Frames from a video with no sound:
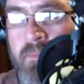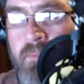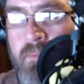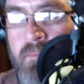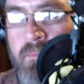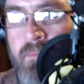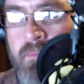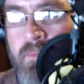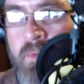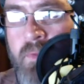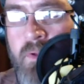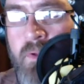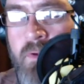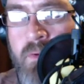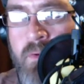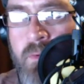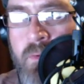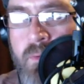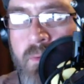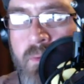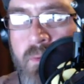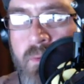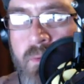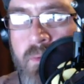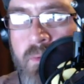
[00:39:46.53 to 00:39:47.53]

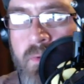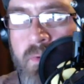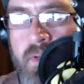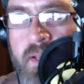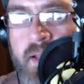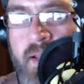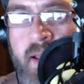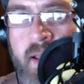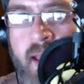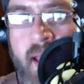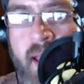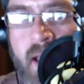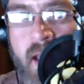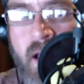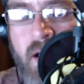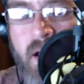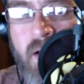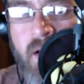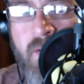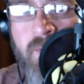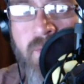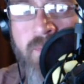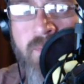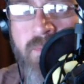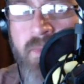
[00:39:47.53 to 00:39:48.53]
You can
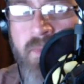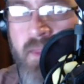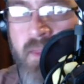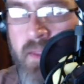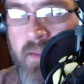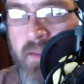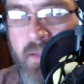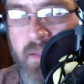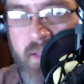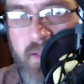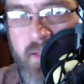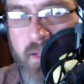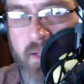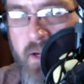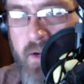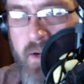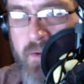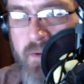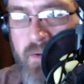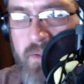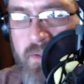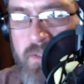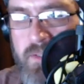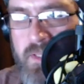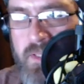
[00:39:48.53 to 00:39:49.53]
have the lead
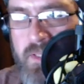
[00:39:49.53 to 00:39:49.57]
character in Sons of